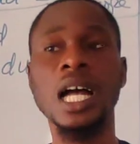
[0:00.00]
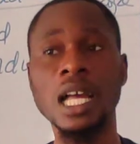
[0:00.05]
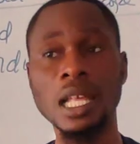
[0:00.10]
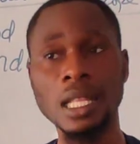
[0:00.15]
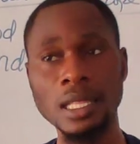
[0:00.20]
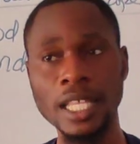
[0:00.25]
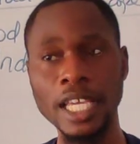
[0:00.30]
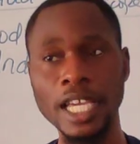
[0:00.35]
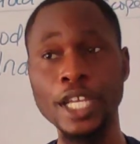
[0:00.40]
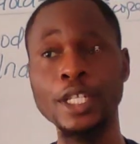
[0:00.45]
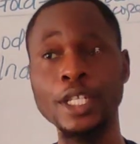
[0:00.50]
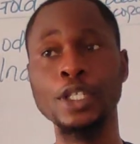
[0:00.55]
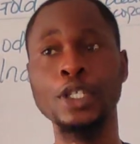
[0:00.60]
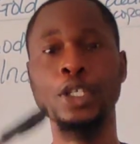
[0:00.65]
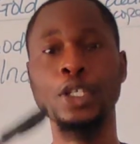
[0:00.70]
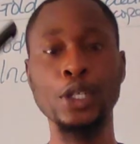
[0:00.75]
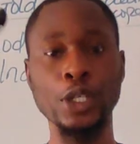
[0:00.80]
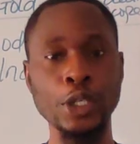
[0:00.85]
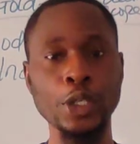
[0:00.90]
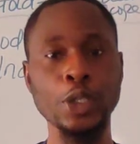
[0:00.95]
and then
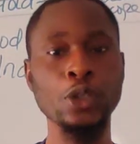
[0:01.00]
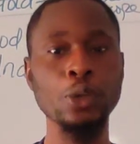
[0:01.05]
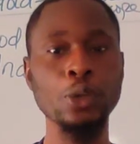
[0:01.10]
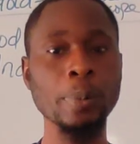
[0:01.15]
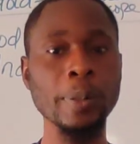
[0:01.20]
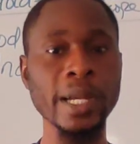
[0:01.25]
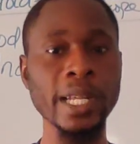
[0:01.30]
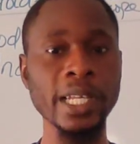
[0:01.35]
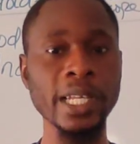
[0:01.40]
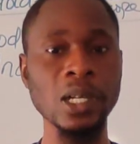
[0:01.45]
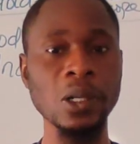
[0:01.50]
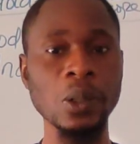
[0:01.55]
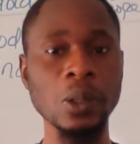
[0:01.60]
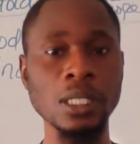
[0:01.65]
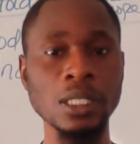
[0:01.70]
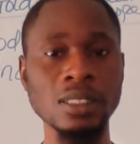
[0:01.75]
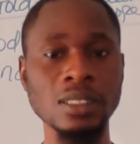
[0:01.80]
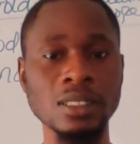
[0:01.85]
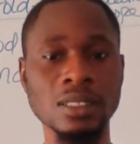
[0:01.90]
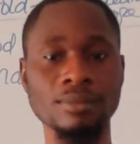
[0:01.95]
you bring a
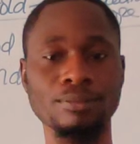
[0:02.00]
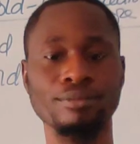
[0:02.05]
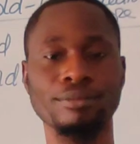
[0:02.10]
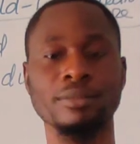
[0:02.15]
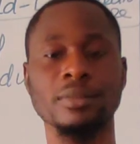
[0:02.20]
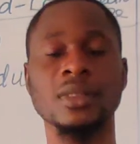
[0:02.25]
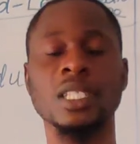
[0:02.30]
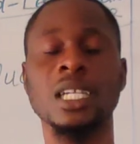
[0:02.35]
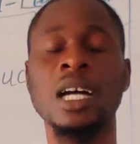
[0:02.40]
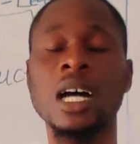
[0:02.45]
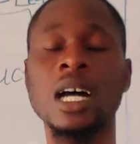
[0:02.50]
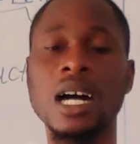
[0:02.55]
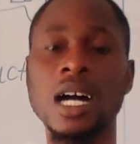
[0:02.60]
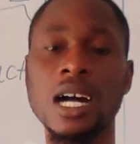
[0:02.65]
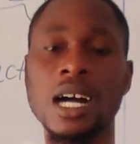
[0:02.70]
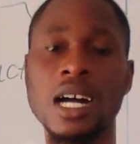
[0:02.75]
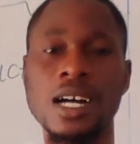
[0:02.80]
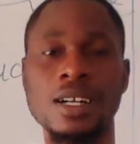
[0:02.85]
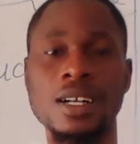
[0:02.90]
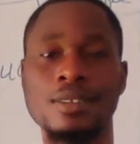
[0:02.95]
what?
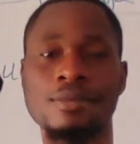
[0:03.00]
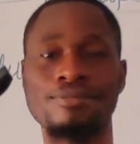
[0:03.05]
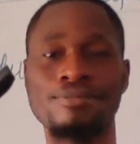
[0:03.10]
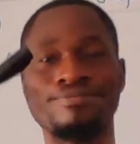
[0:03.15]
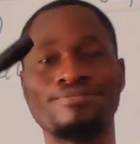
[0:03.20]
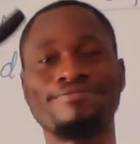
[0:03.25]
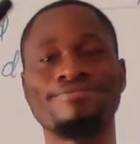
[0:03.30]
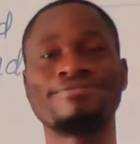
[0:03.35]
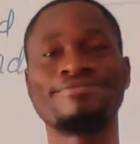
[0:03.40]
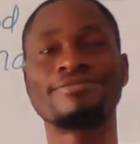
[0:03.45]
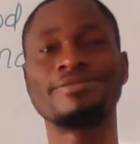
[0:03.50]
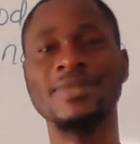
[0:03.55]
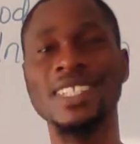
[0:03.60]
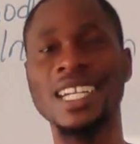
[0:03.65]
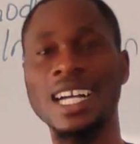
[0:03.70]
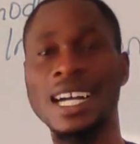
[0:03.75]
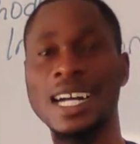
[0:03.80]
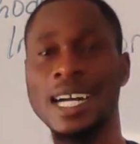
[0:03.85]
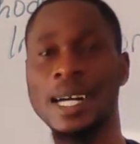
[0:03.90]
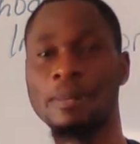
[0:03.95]

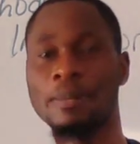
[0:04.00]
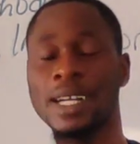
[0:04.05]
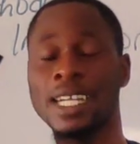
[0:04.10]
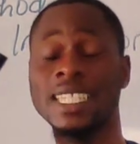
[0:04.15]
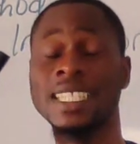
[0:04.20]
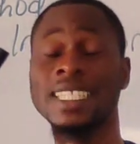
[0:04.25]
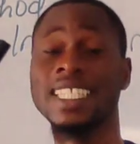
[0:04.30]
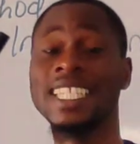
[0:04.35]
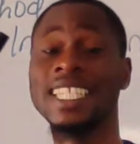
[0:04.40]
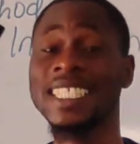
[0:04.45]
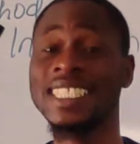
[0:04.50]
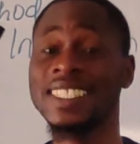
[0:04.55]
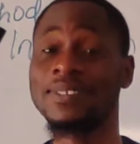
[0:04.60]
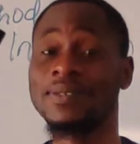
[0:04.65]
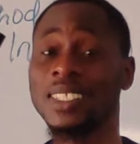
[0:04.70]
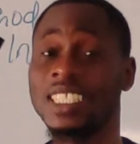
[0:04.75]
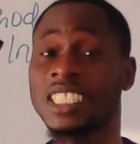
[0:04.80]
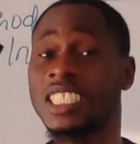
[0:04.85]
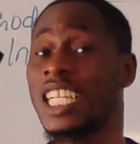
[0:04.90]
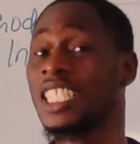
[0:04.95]
A
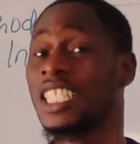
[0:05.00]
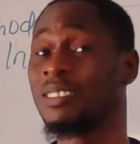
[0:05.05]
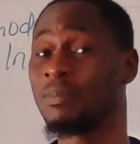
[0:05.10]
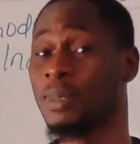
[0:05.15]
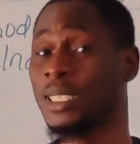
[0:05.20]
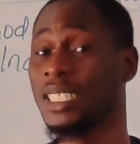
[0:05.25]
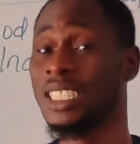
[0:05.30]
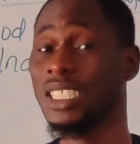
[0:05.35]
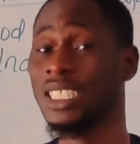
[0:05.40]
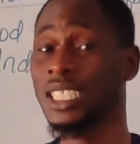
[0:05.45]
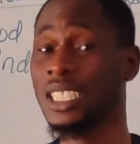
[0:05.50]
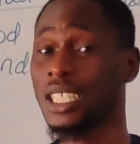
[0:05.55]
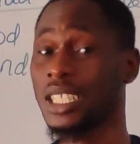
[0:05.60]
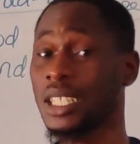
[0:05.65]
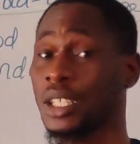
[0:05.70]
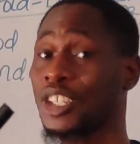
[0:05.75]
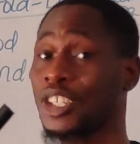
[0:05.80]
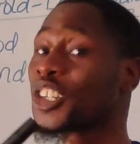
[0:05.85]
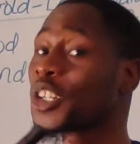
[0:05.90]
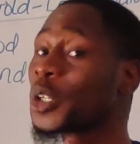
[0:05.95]
negatively charged body
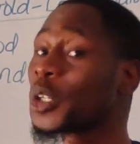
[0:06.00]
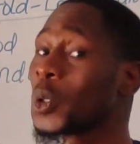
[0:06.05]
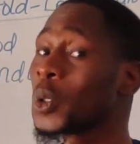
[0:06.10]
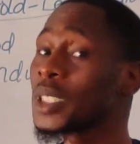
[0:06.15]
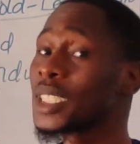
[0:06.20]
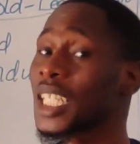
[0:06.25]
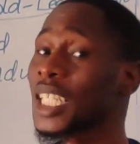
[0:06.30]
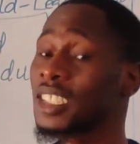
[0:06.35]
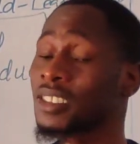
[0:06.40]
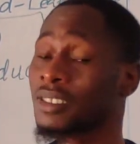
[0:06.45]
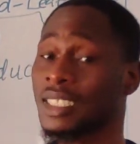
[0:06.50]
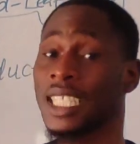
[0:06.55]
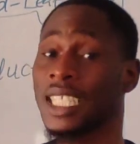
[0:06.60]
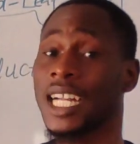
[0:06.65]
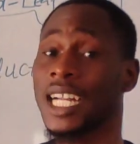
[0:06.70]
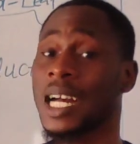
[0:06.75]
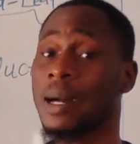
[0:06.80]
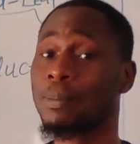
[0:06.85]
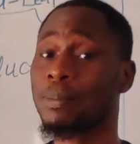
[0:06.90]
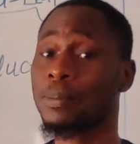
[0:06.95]
closer to the
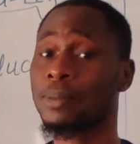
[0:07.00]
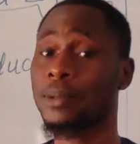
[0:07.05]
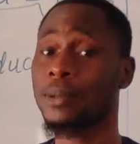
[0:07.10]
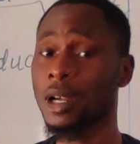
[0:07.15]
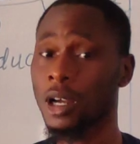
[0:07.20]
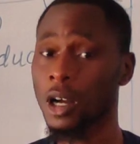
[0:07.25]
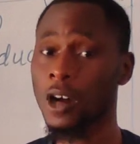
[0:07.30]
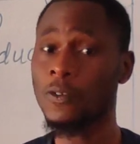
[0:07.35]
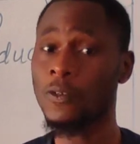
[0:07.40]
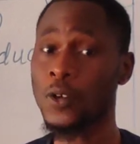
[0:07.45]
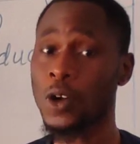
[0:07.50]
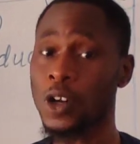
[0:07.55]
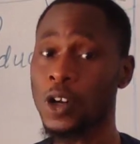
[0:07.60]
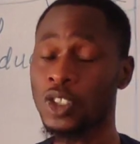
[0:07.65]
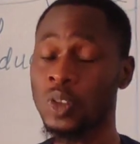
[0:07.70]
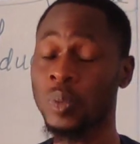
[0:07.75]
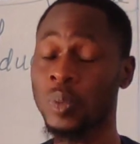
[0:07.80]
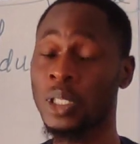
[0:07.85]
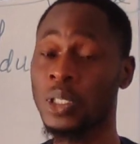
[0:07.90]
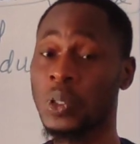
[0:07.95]
cap Of
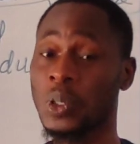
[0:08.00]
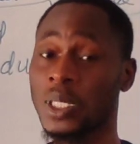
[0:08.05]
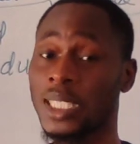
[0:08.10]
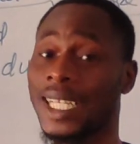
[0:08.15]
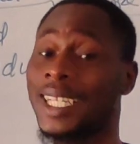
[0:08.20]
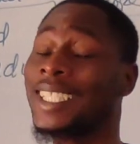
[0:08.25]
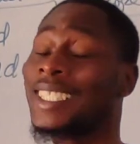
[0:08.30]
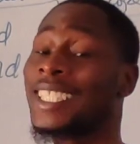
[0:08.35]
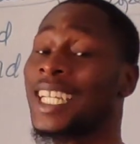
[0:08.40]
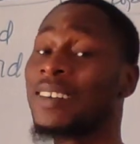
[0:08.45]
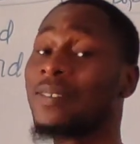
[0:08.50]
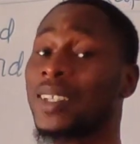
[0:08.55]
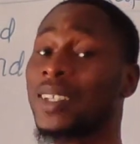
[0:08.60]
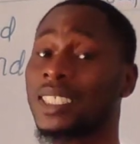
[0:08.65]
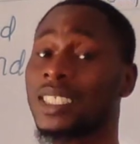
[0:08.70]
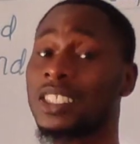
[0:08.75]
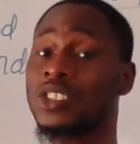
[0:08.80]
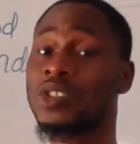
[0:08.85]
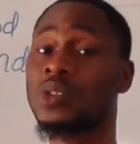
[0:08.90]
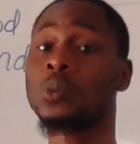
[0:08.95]
course, we know that the
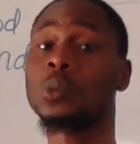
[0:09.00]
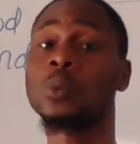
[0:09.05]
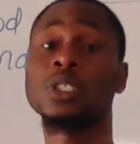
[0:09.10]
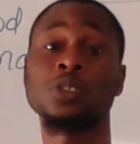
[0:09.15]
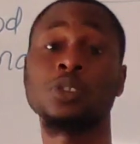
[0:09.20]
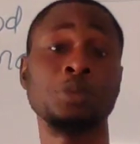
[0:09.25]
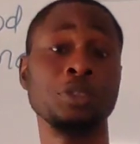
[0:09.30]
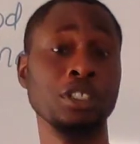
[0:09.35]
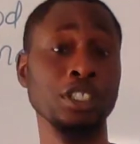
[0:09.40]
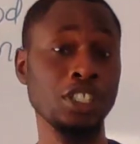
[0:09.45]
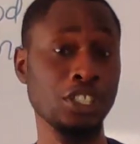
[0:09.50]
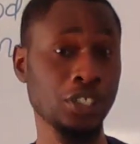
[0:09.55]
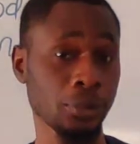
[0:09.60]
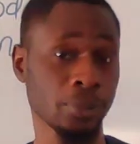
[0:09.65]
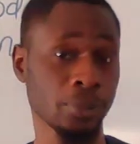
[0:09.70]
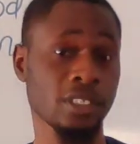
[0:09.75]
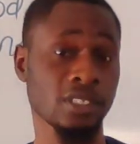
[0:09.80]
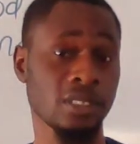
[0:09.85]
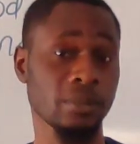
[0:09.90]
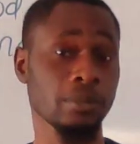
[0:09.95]
divergence will
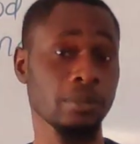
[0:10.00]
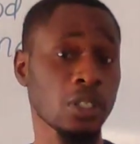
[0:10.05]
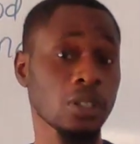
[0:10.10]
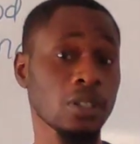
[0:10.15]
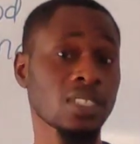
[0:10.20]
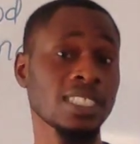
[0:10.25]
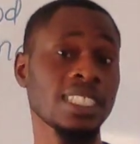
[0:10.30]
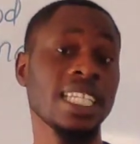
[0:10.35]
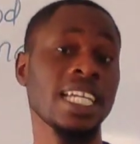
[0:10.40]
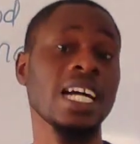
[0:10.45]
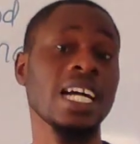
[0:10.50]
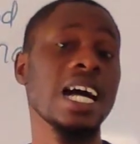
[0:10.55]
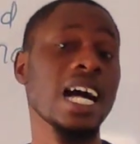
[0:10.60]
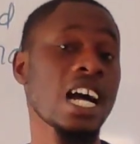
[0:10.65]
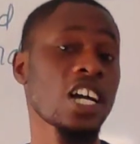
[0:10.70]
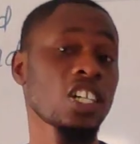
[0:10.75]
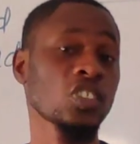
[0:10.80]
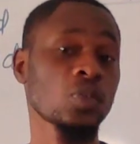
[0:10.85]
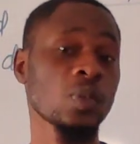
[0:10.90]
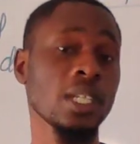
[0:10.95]
reduce because they are
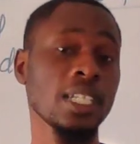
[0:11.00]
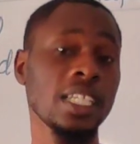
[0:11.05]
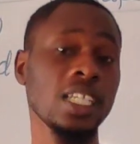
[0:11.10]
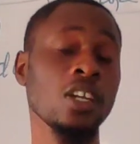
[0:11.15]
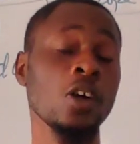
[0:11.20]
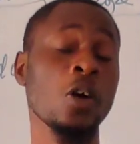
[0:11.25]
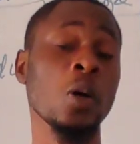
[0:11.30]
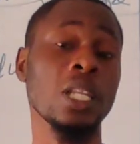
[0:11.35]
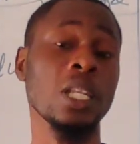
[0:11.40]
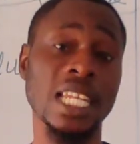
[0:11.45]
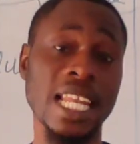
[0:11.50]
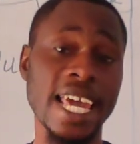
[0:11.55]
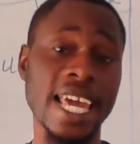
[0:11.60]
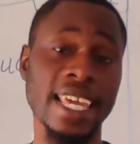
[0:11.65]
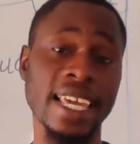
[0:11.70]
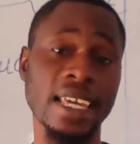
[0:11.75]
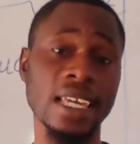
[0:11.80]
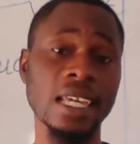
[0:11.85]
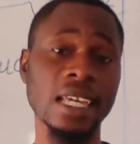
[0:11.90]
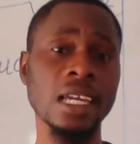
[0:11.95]
actually unlike.
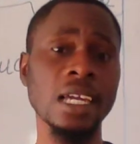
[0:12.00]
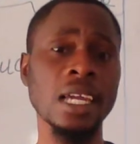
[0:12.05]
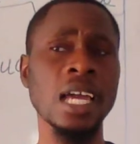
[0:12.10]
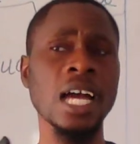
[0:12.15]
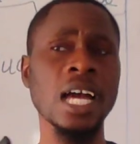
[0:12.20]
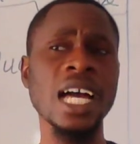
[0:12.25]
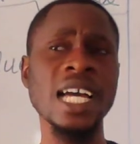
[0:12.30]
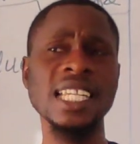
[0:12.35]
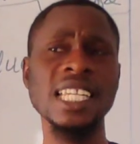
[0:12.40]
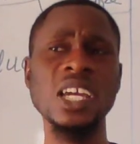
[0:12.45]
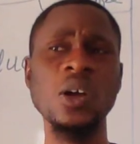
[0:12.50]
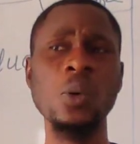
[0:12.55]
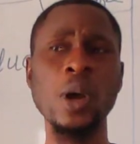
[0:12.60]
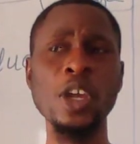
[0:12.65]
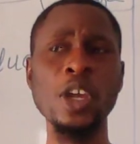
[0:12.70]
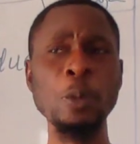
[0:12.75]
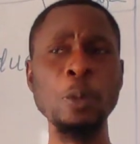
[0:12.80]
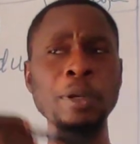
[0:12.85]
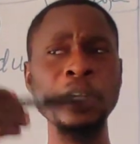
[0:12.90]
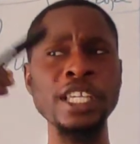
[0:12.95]
And then
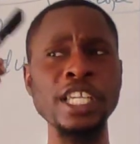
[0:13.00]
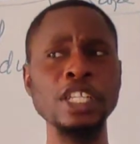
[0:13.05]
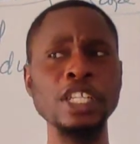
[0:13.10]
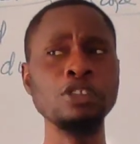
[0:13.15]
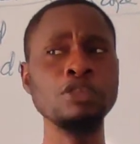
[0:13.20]
when you bring